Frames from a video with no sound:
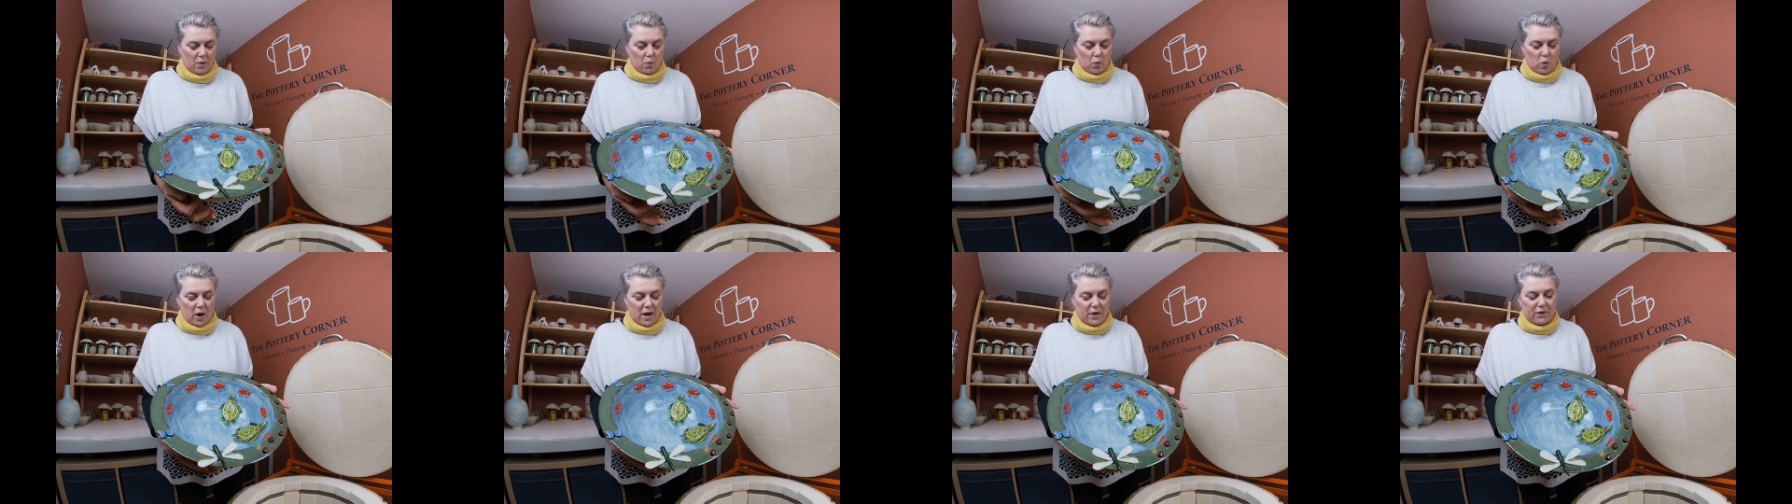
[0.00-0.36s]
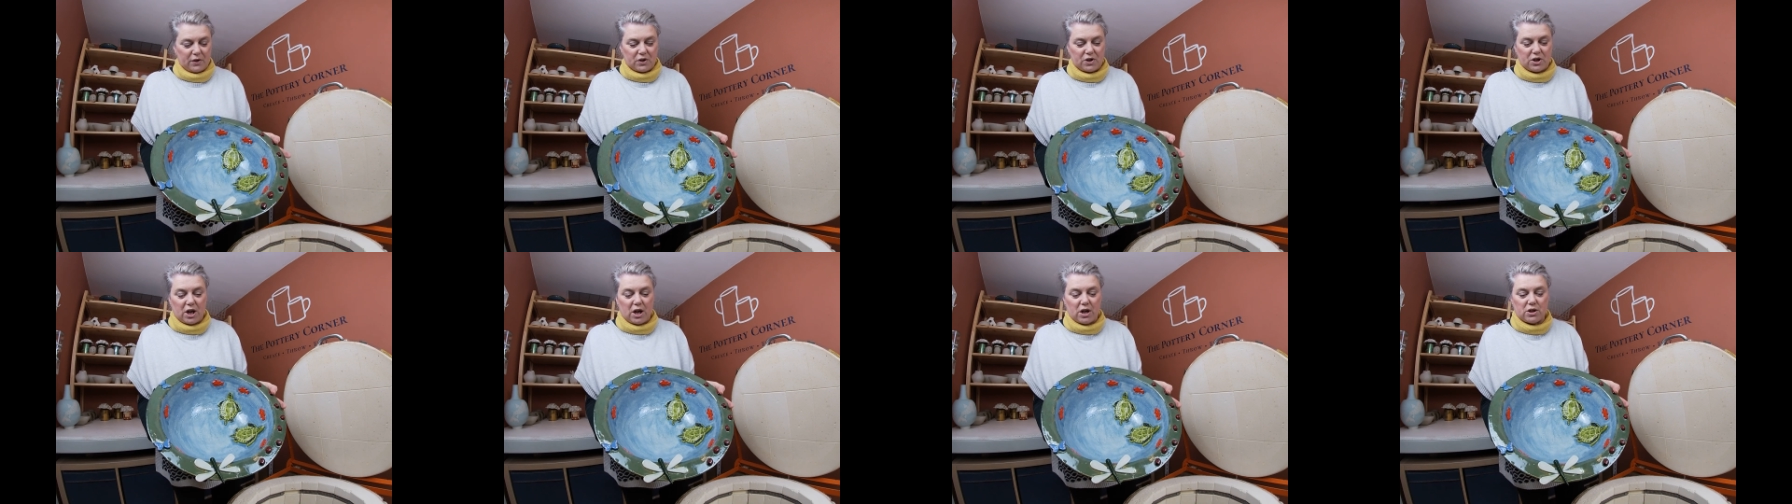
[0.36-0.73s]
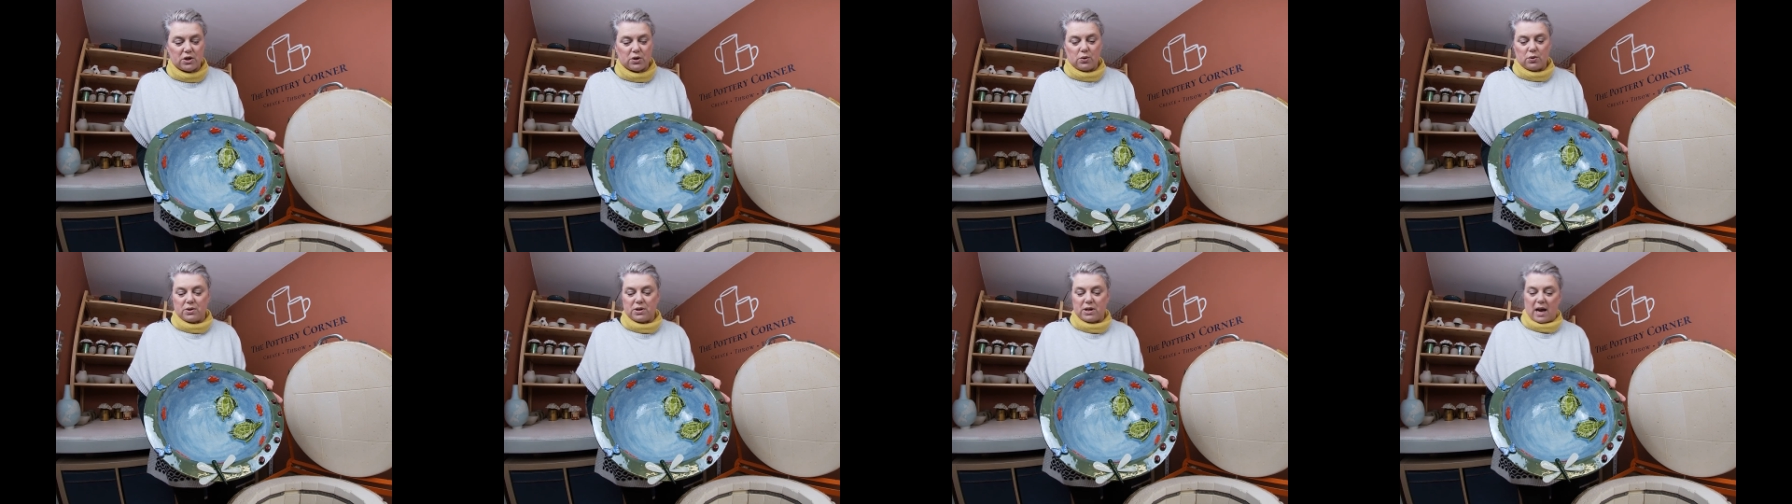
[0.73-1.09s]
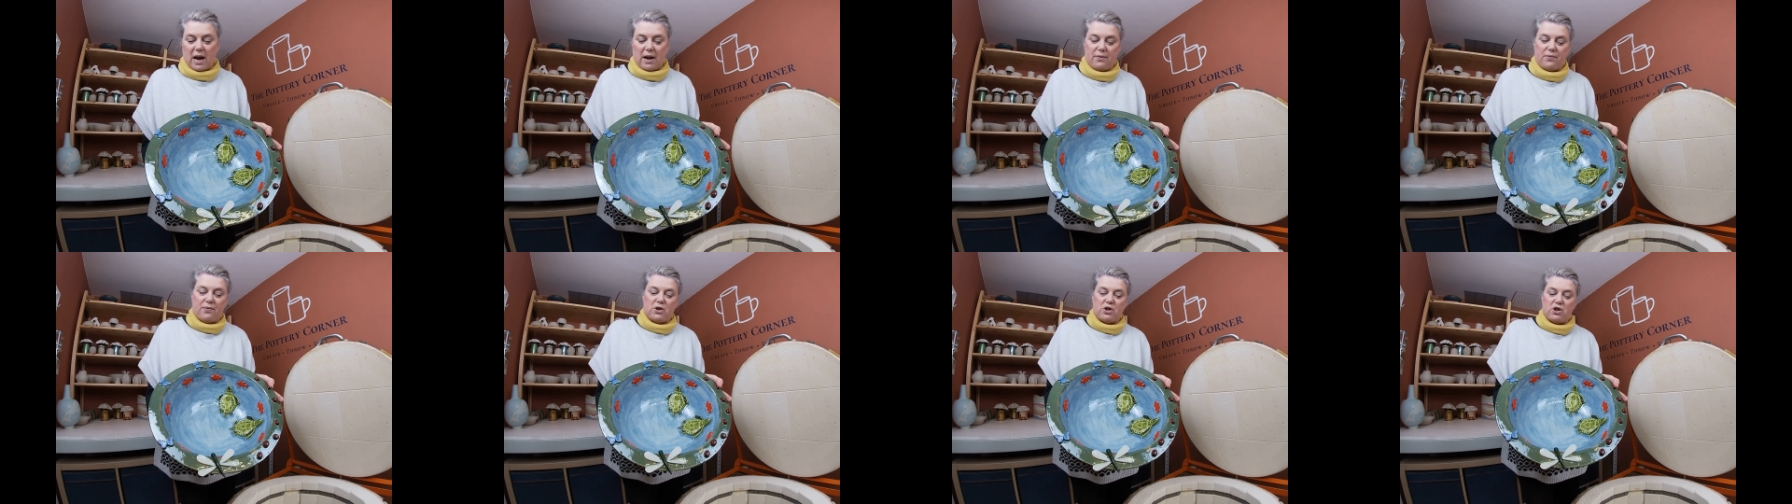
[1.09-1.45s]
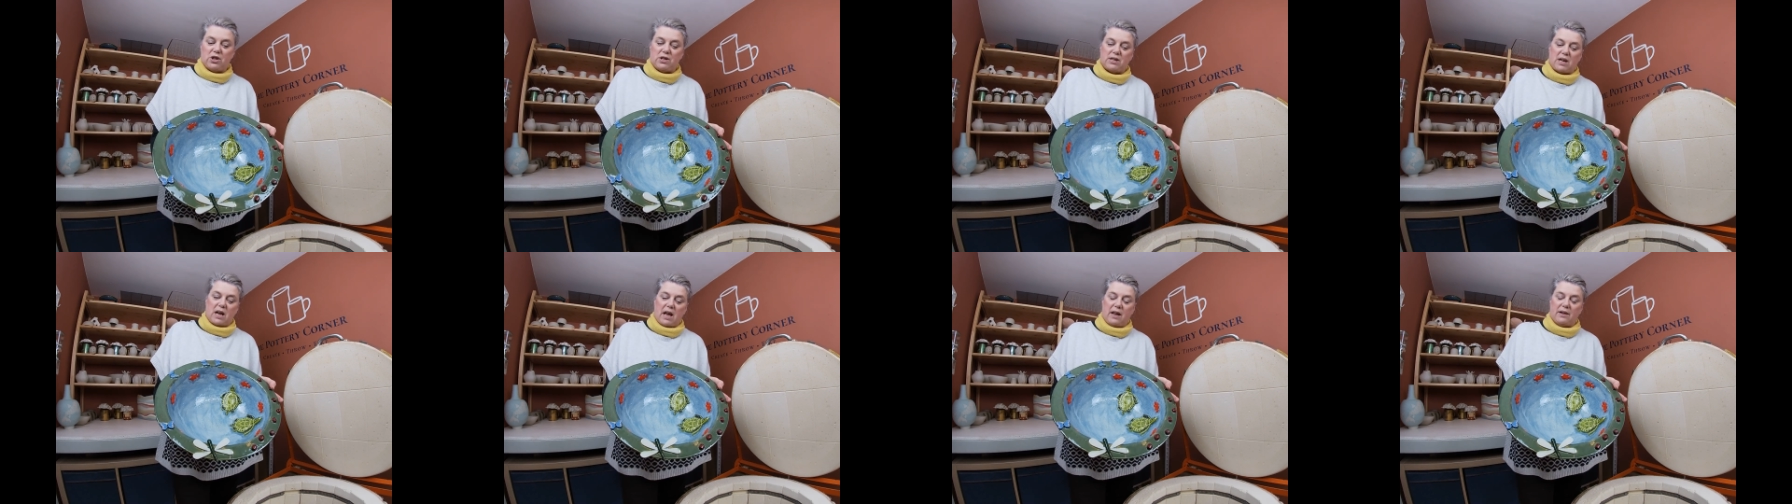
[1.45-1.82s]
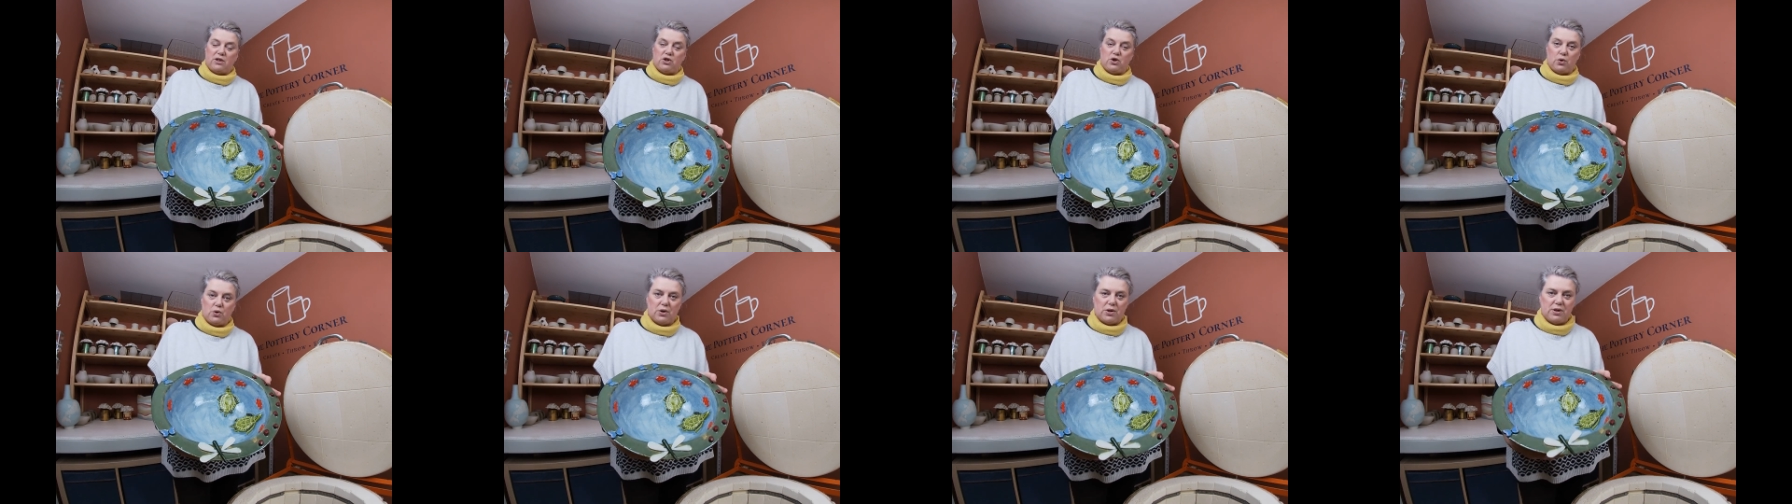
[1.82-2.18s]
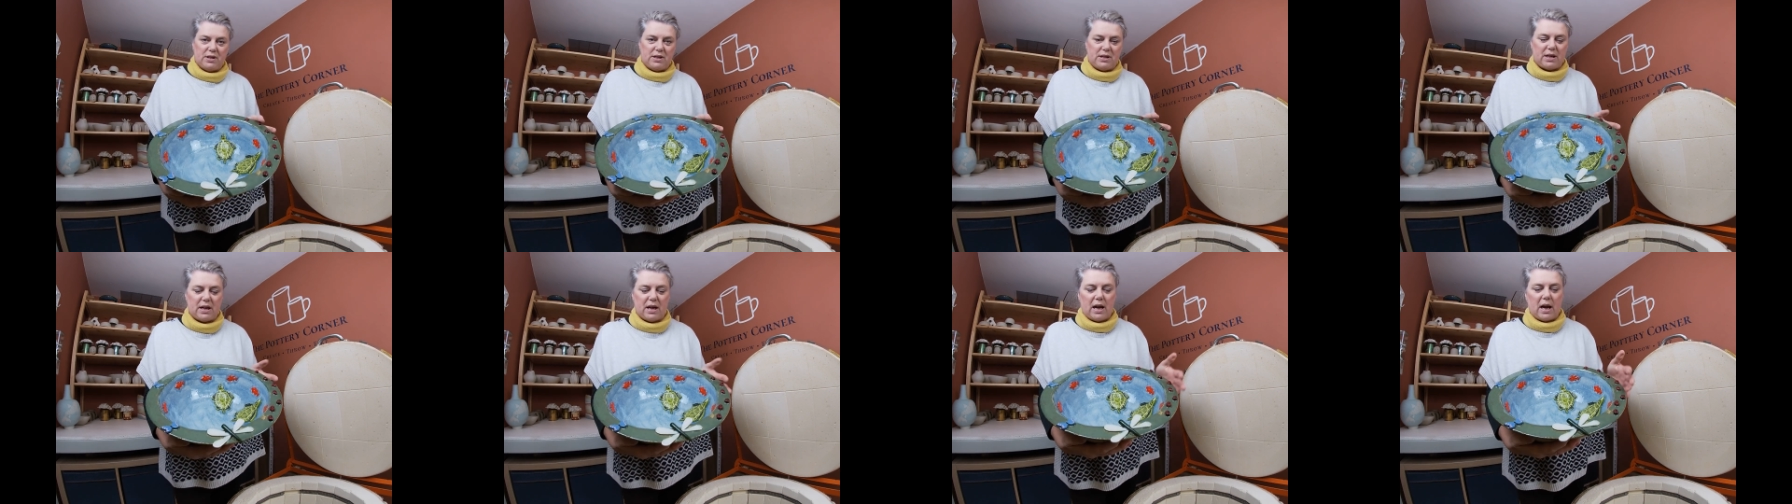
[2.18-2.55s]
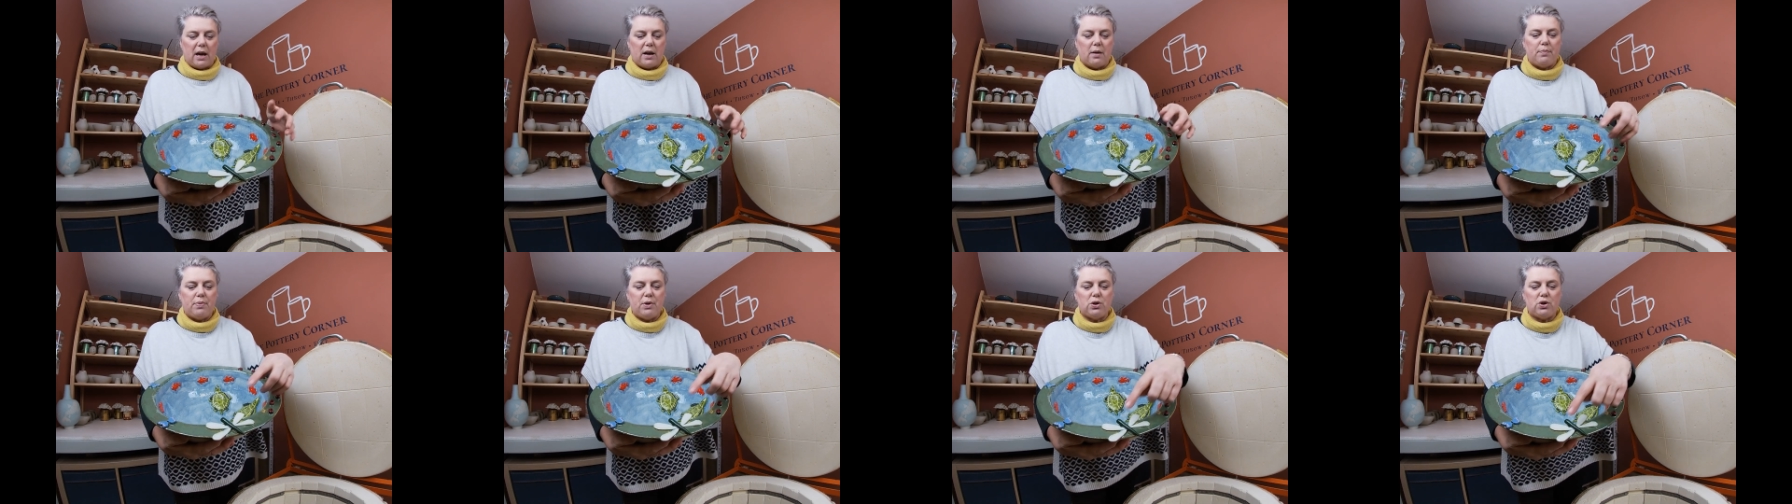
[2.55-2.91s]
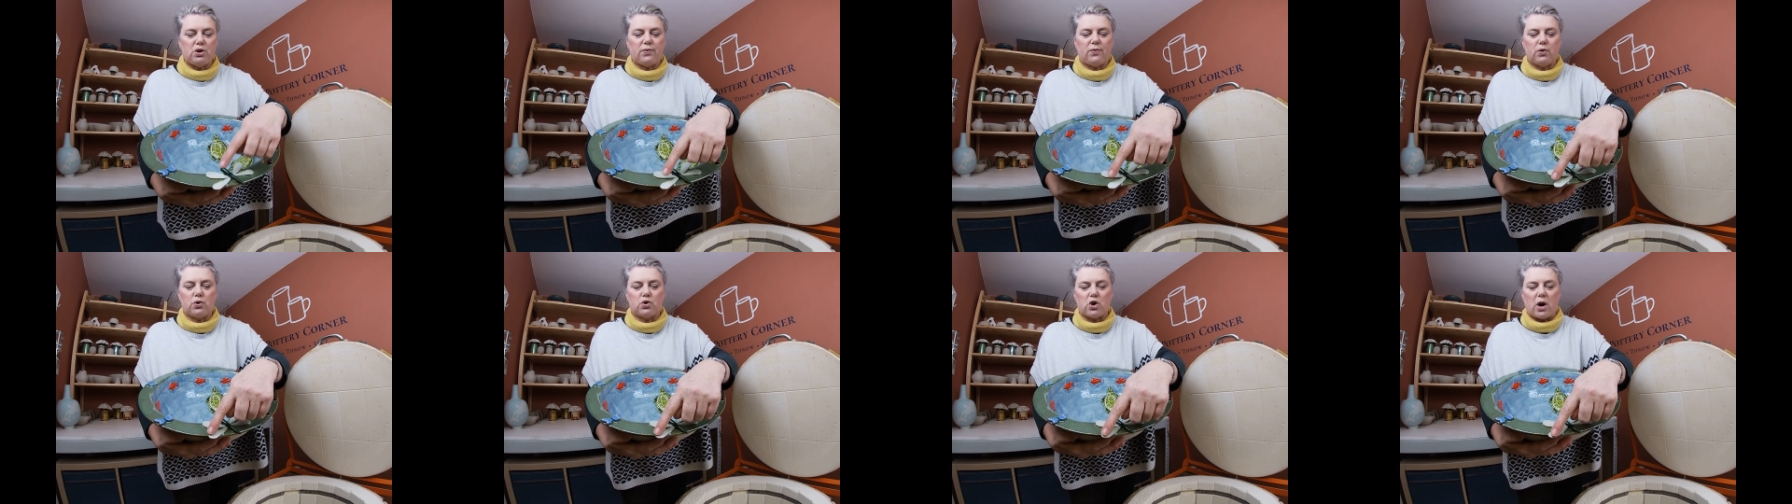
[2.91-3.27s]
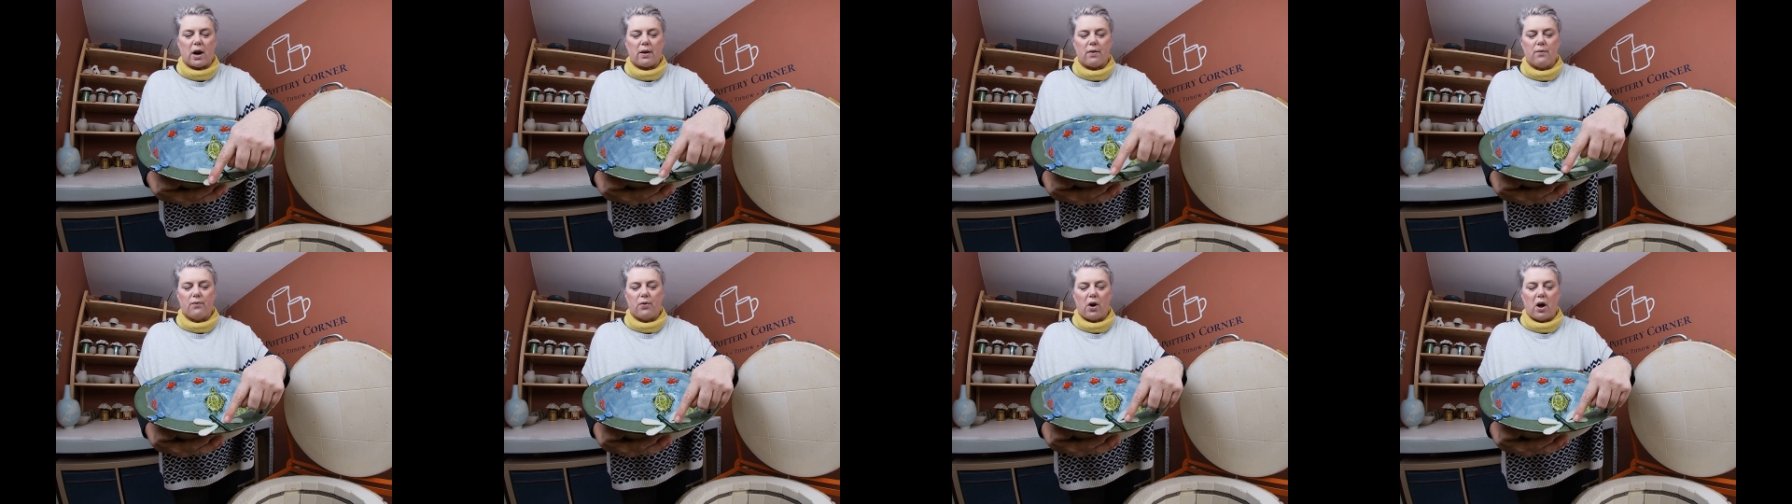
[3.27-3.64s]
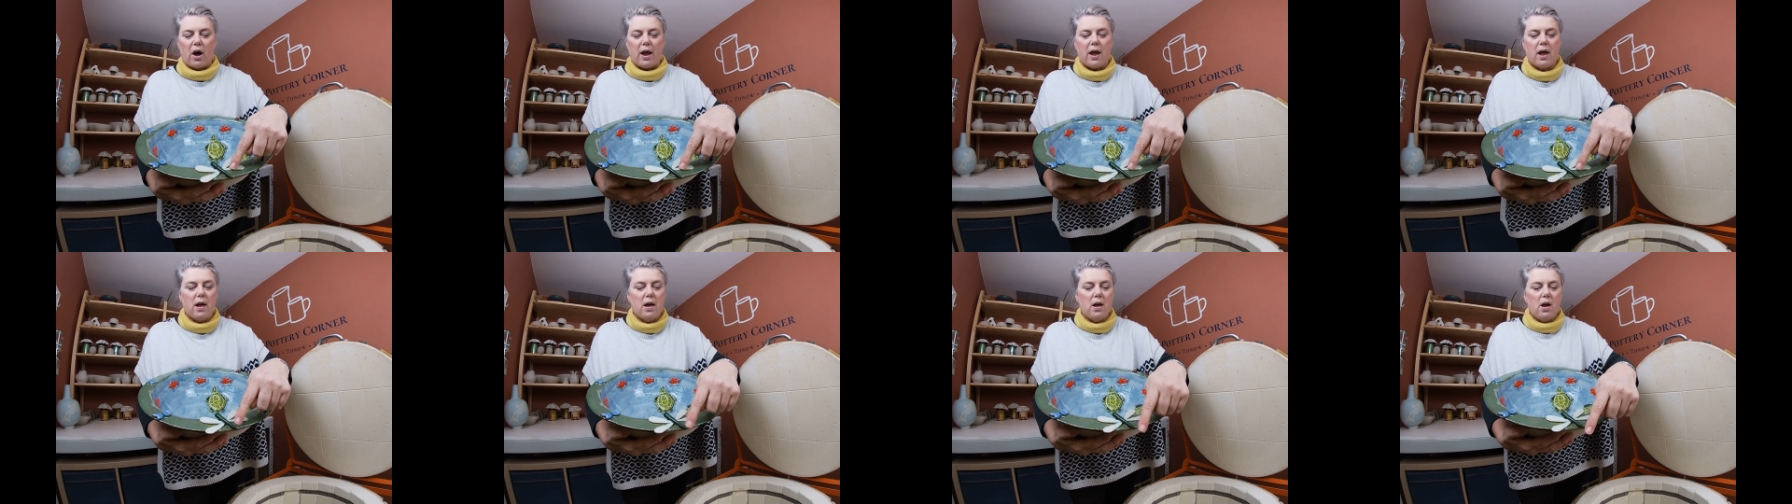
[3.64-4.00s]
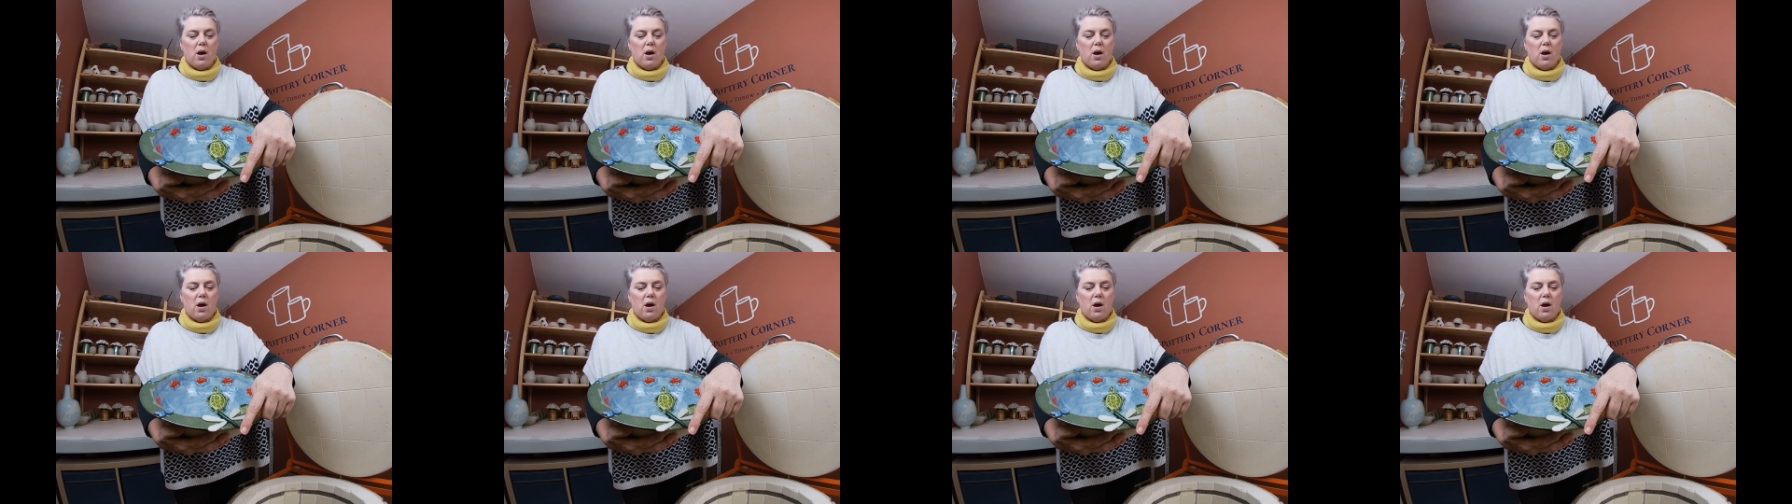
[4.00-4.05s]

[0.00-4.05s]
with turtles and fishes, as you can see, and a beautiful dragonfly,